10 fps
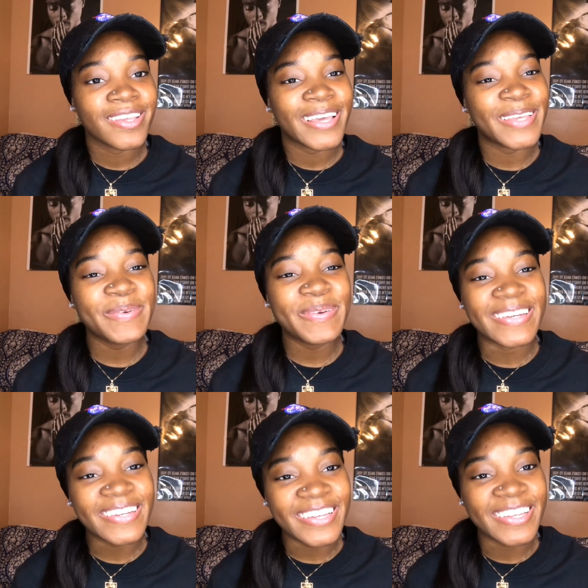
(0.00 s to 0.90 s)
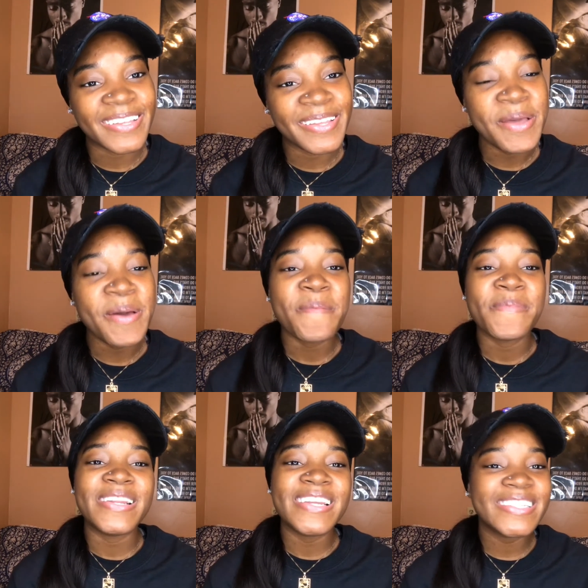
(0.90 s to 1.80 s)
and you done.
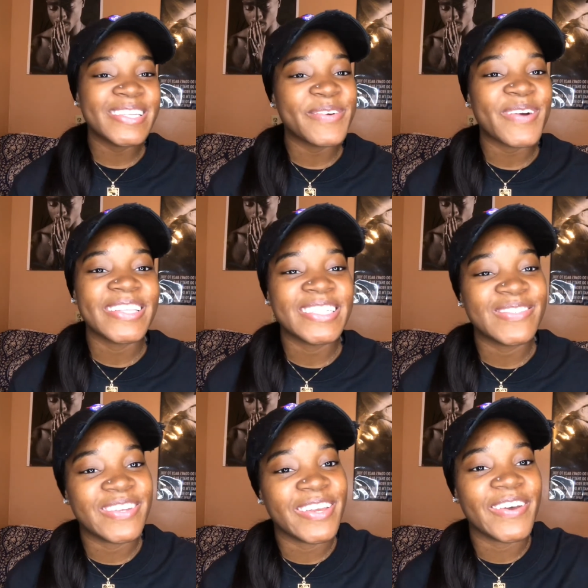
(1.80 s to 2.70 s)
But let's get right into the video,